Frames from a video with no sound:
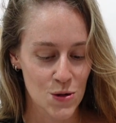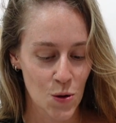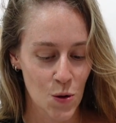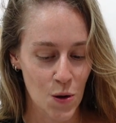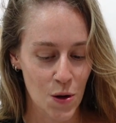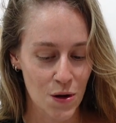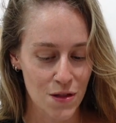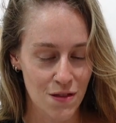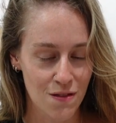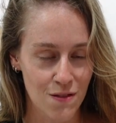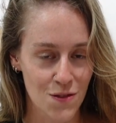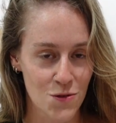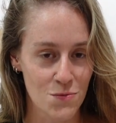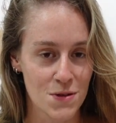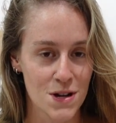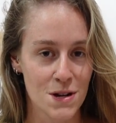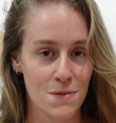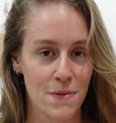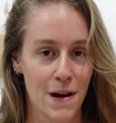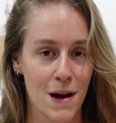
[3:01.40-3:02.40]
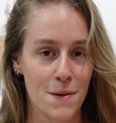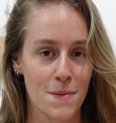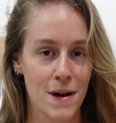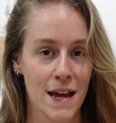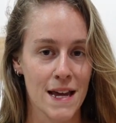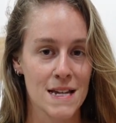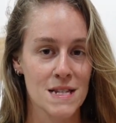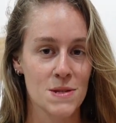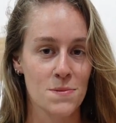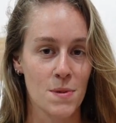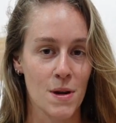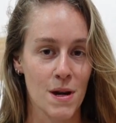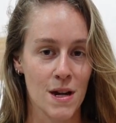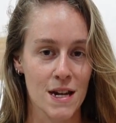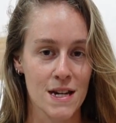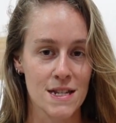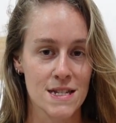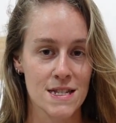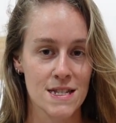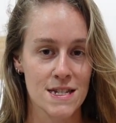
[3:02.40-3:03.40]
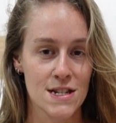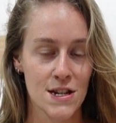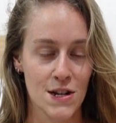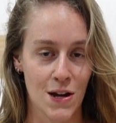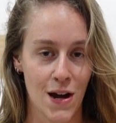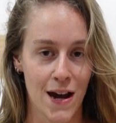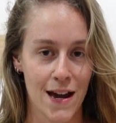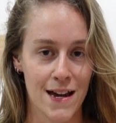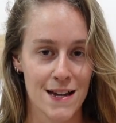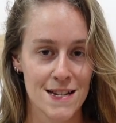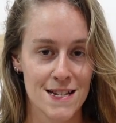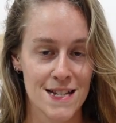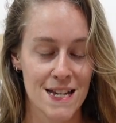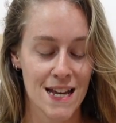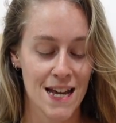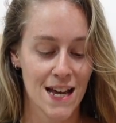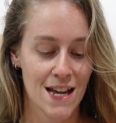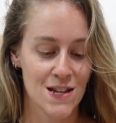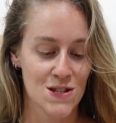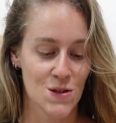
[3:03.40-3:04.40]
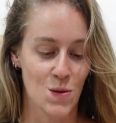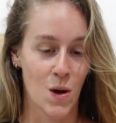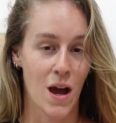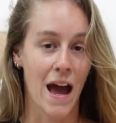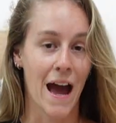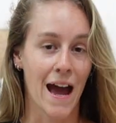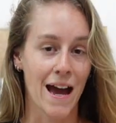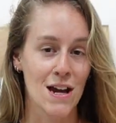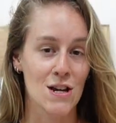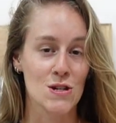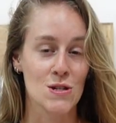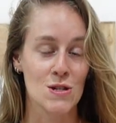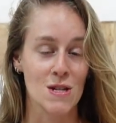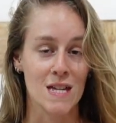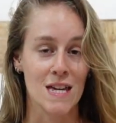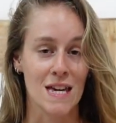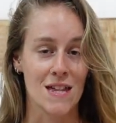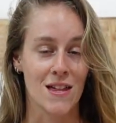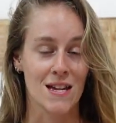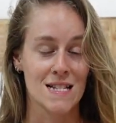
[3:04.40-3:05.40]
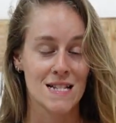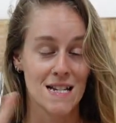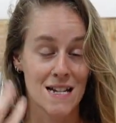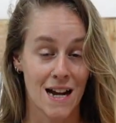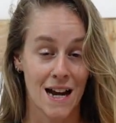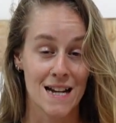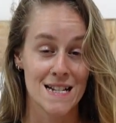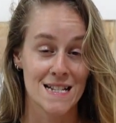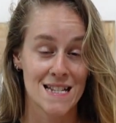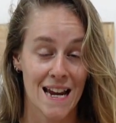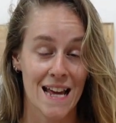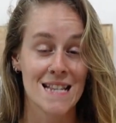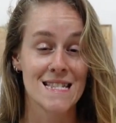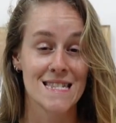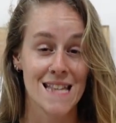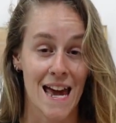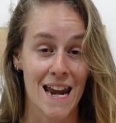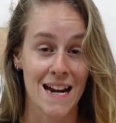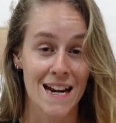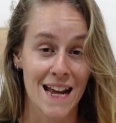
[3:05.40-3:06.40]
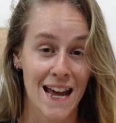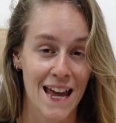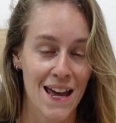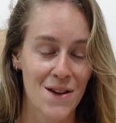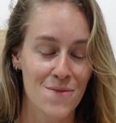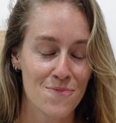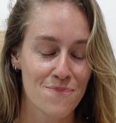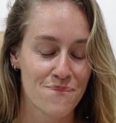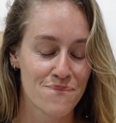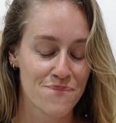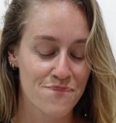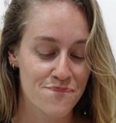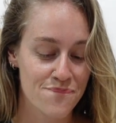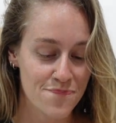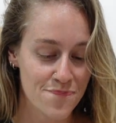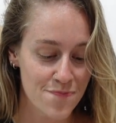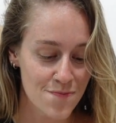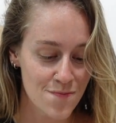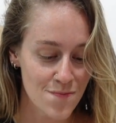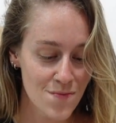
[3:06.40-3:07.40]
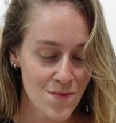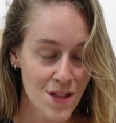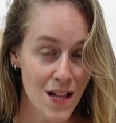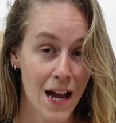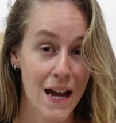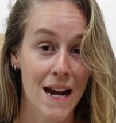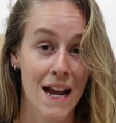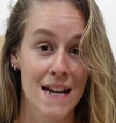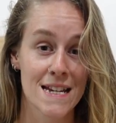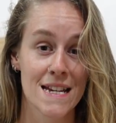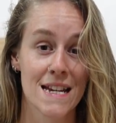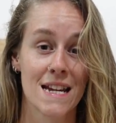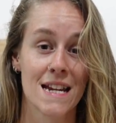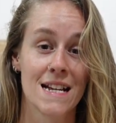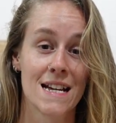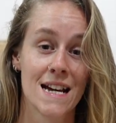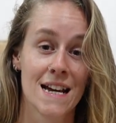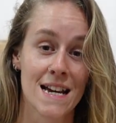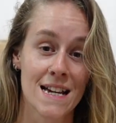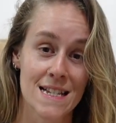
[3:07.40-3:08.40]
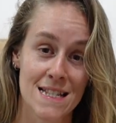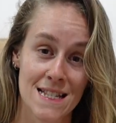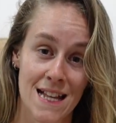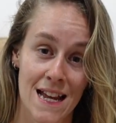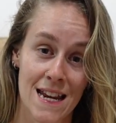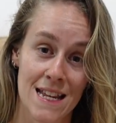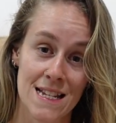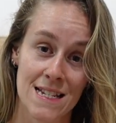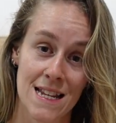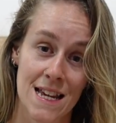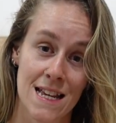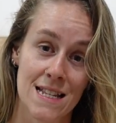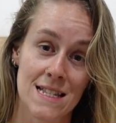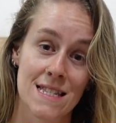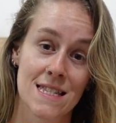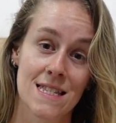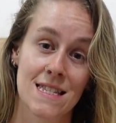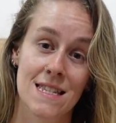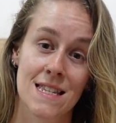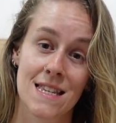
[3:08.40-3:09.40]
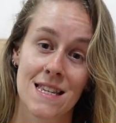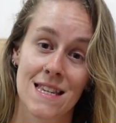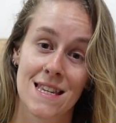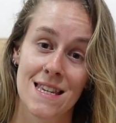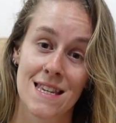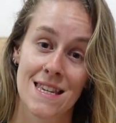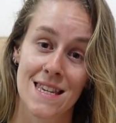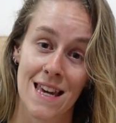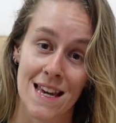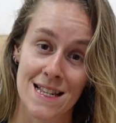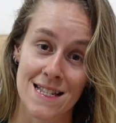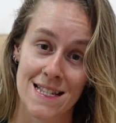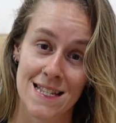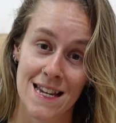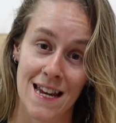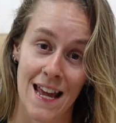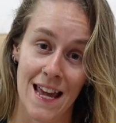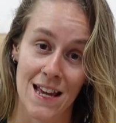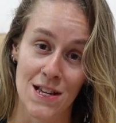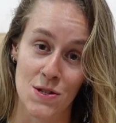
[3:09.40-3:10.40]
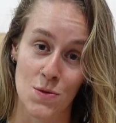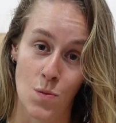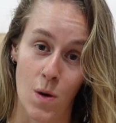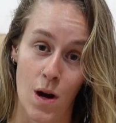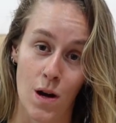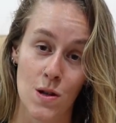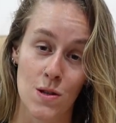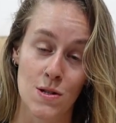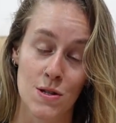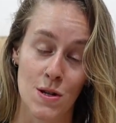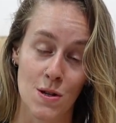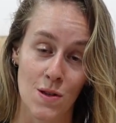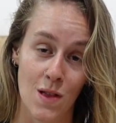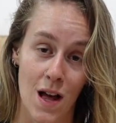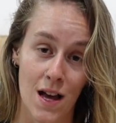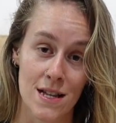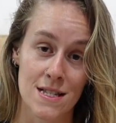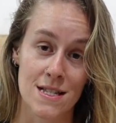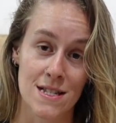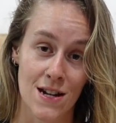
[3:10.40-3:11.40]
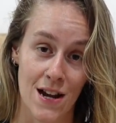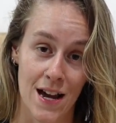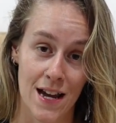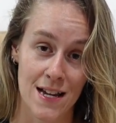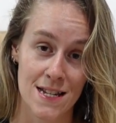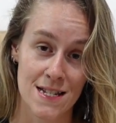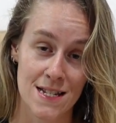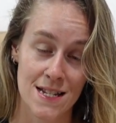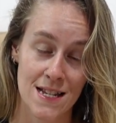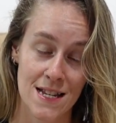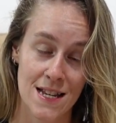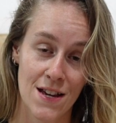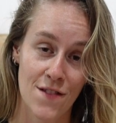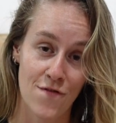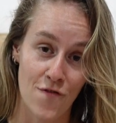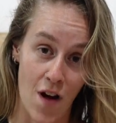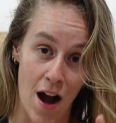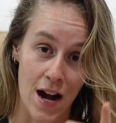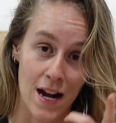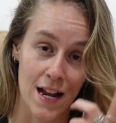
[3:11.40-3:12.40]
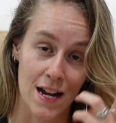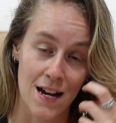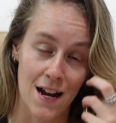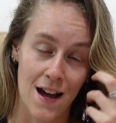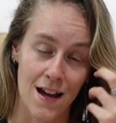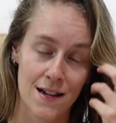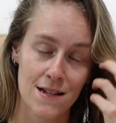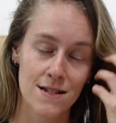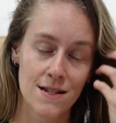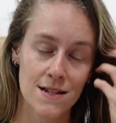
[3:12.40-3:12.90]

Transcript: to talk a little bit about my experience tonight. So I actually like tonight, today's Saturday, and I did a ecstatic dance yesterday as well, so last night, Friday night